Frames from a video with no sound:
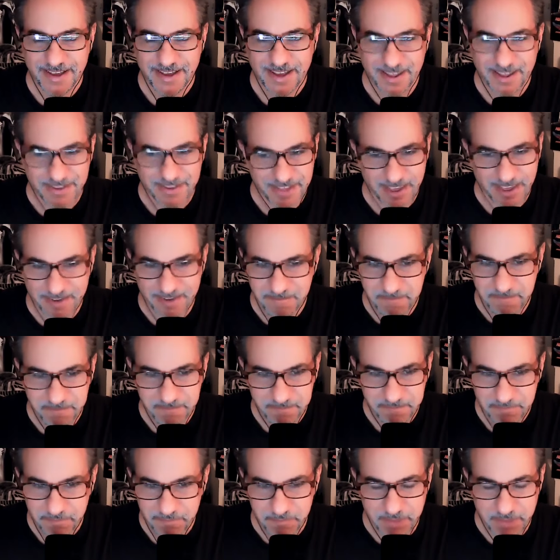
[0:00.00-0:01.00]
And then
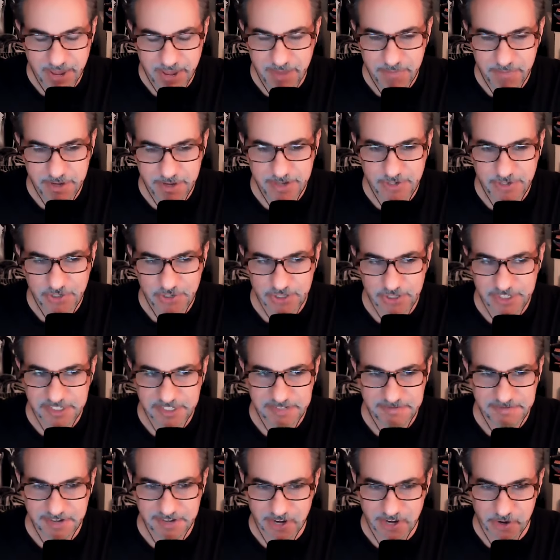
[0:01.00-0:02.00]
maybe
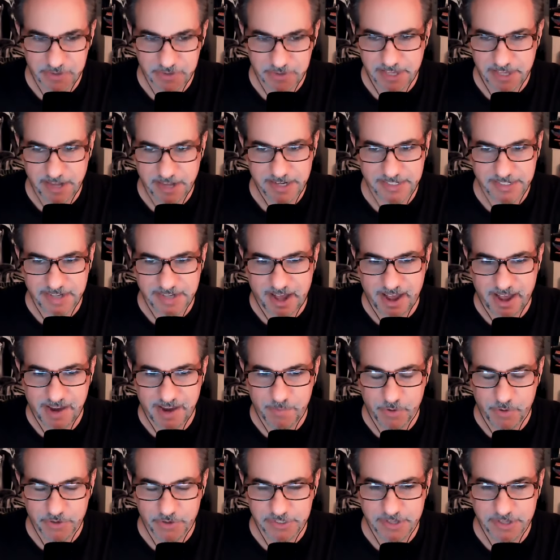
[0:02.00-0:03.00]
just, you know, set a
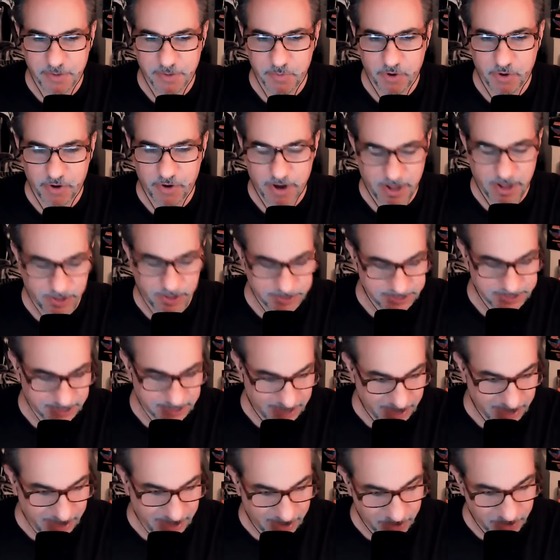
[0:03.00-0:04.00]
timer somewhere else.
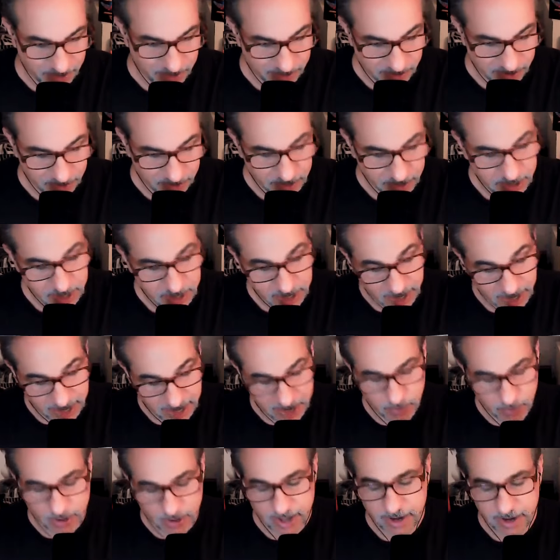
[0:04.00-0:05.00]
I don't know.
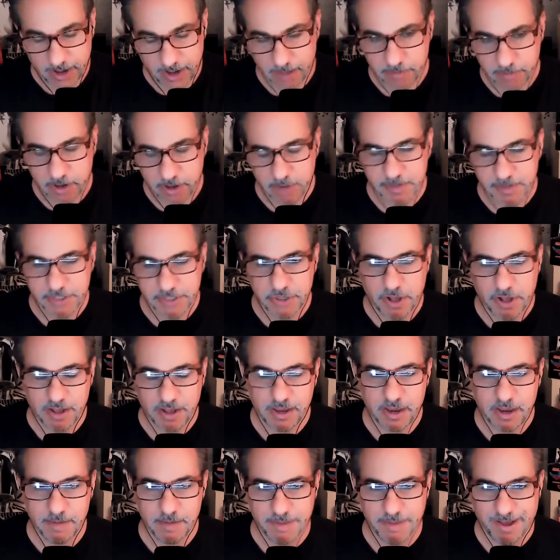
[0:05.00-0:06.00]
Anyway, I'm going to be
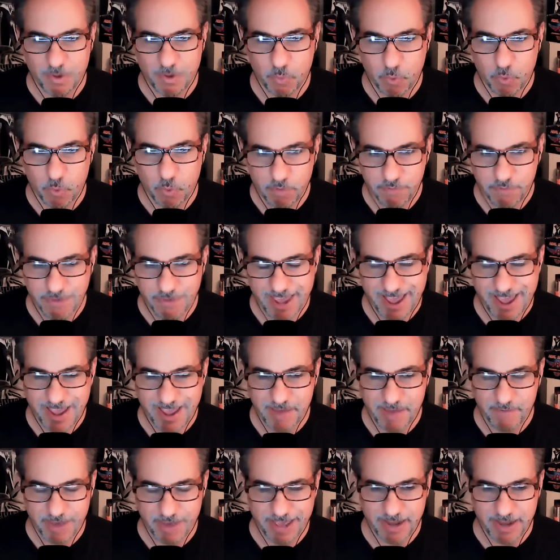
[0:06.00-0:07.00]
talking about
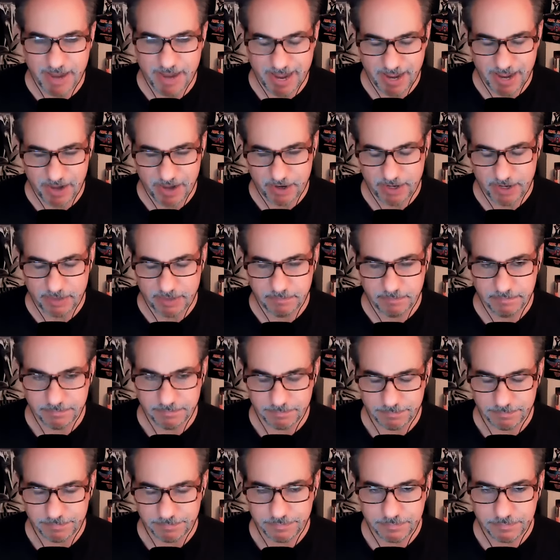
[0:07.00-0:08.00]
Wolfgang Van Halen
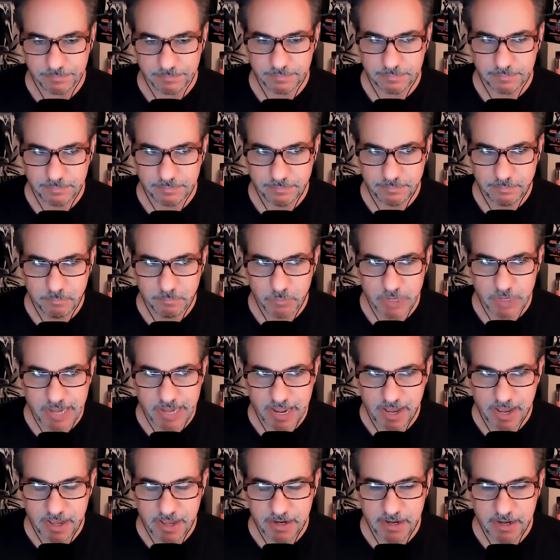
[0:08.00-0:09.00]

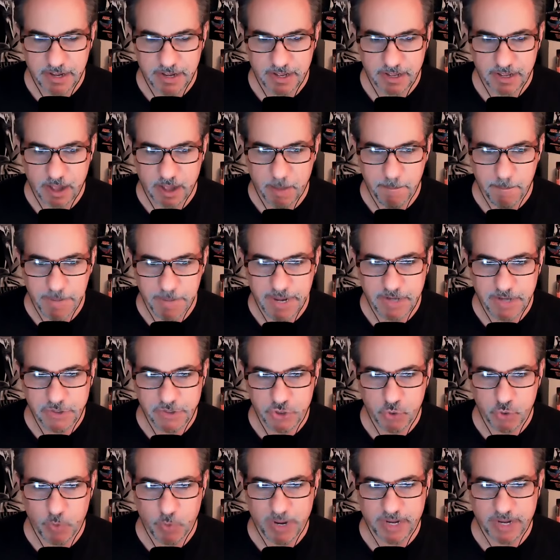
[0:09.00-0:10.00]
and a mean
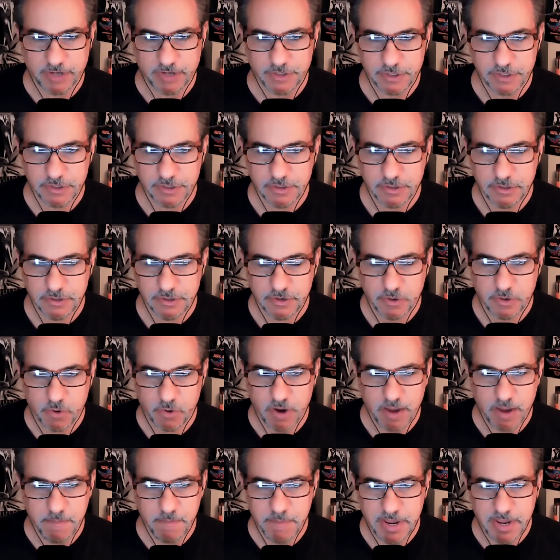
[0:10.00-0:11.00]
tweet
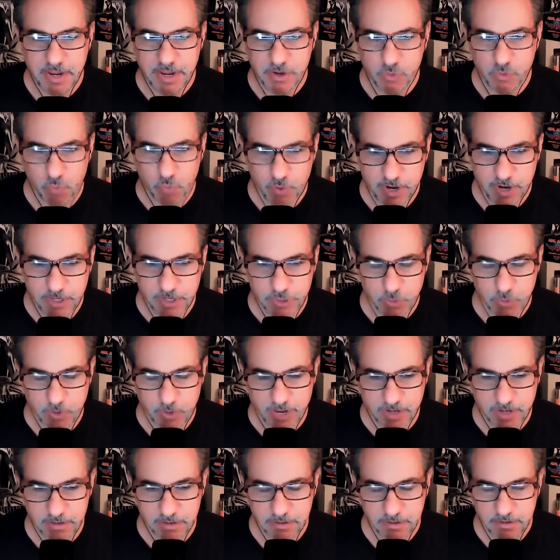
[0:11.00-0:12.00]
or a mean
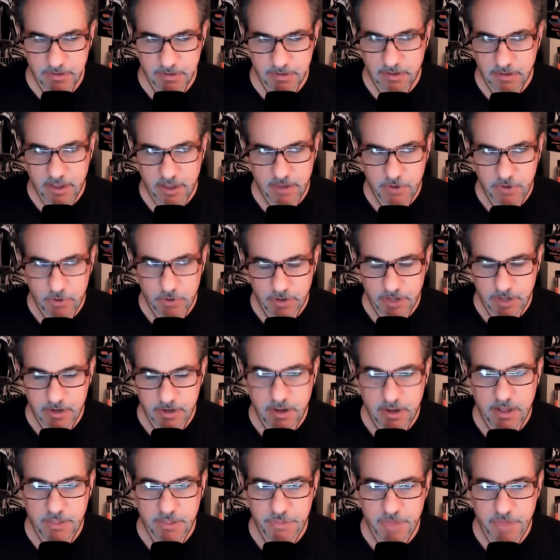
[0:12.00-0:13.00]
retweet. And you
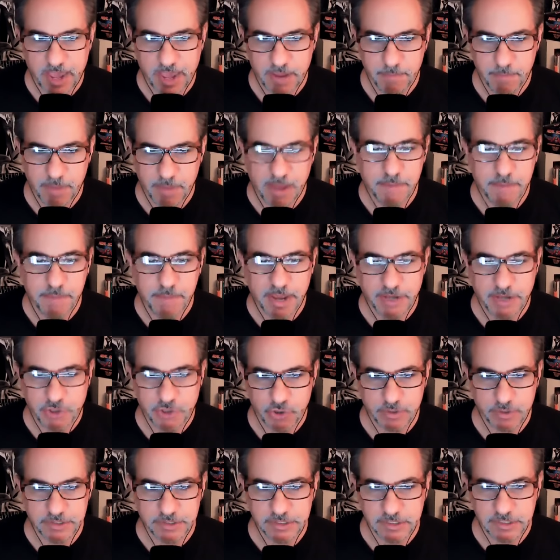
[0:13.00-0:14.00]
can thank my
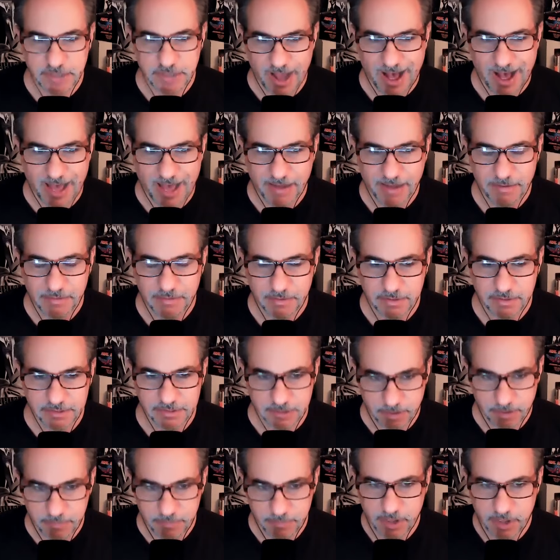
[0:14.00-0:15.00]
patron, Scott, because
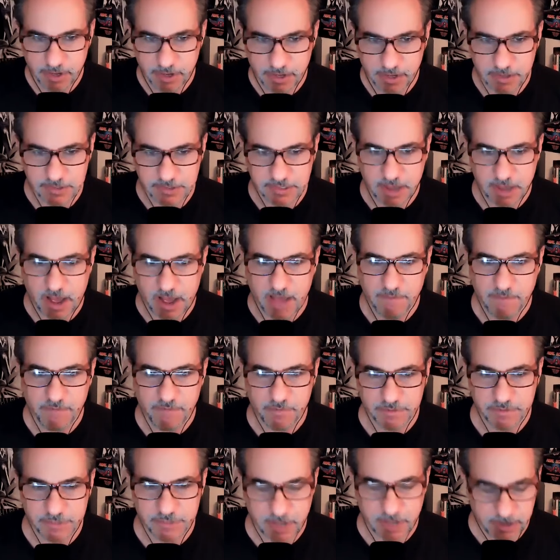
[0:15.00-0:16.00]
I'm thanking Scott
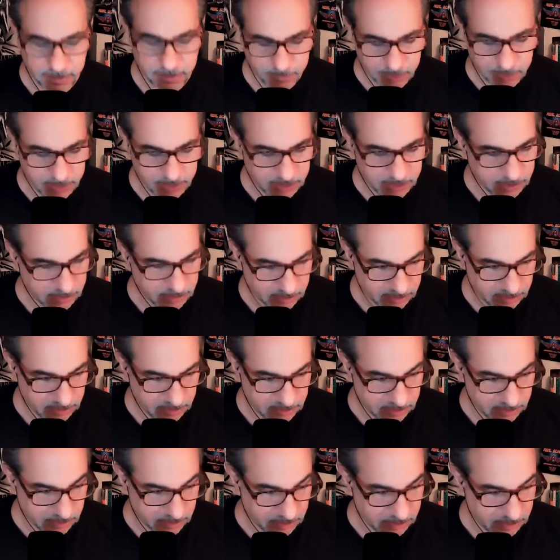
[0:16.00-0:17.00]
for sending me
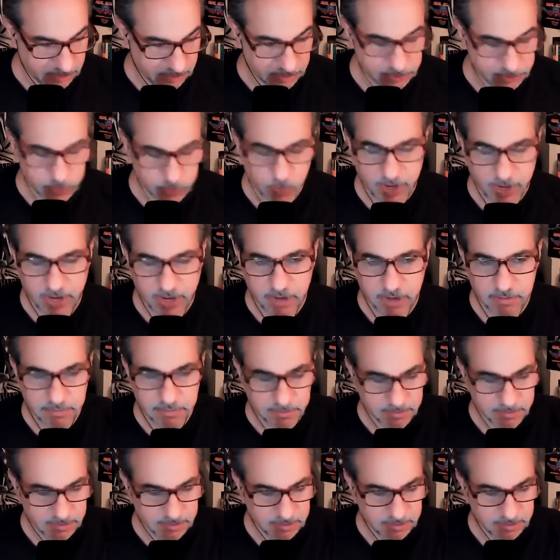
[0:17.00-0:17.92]
the tweet.